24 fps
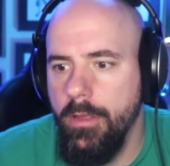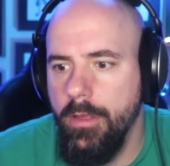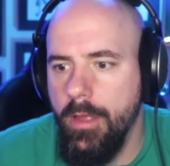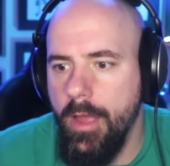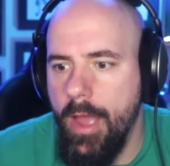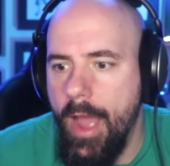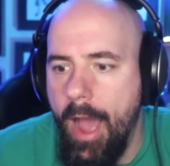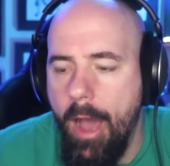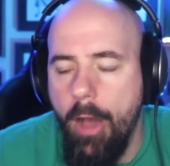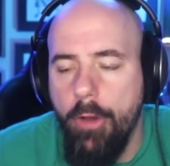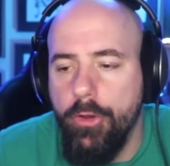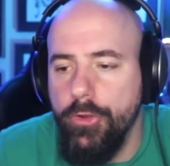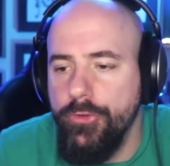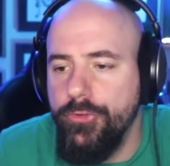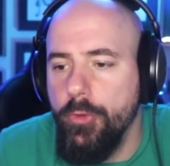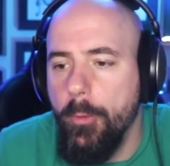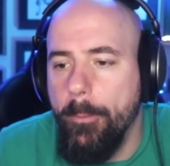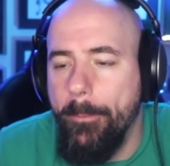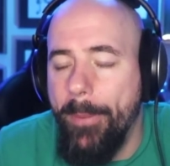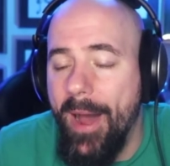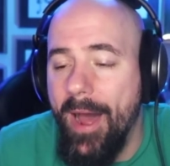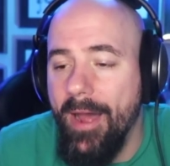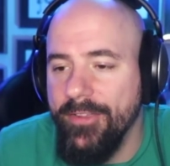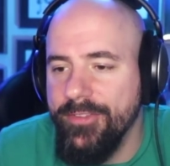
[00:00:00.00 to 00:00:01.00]
how could you
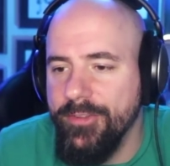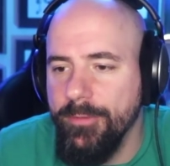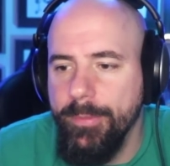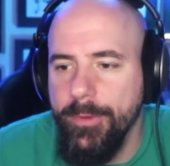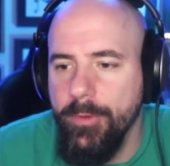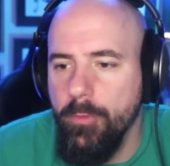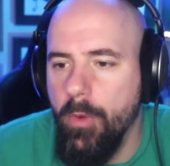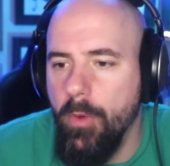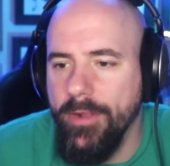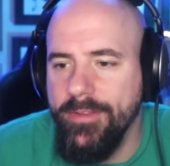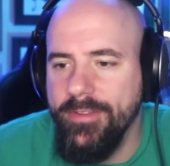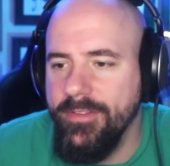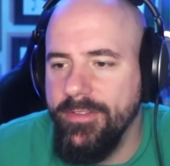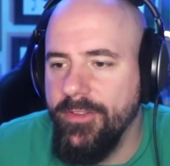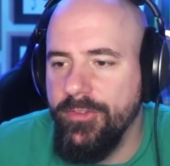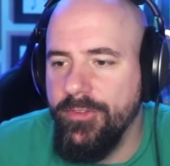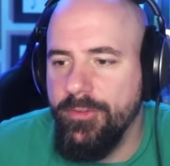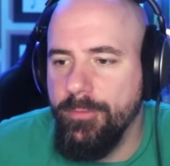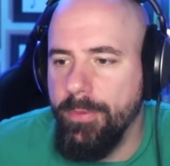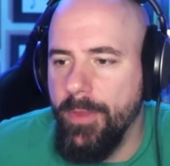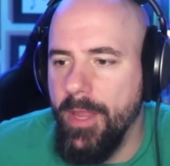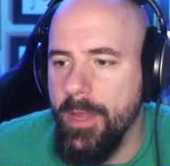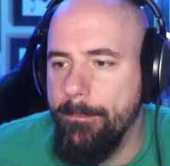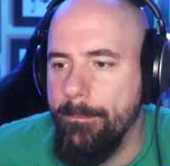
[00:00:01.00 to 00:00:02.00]
possibly want to
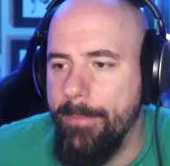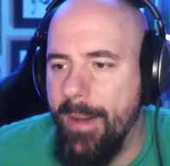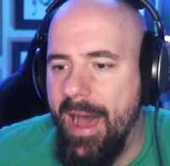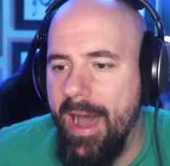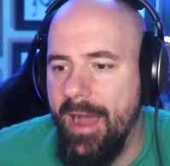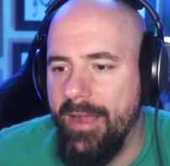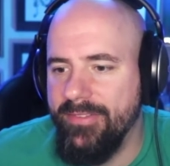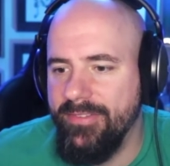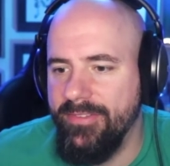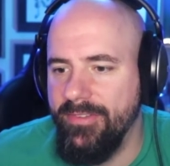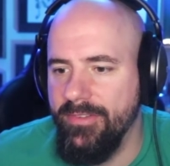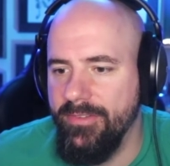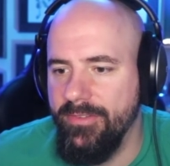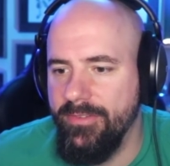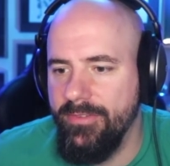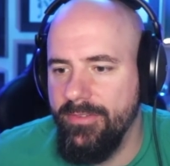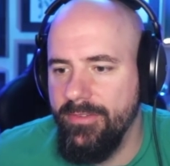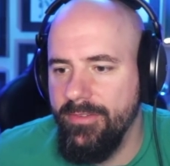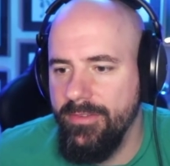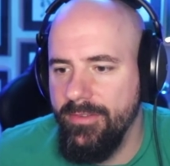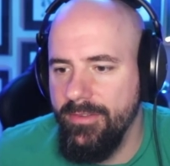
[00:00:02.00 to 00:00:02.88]
display boxes?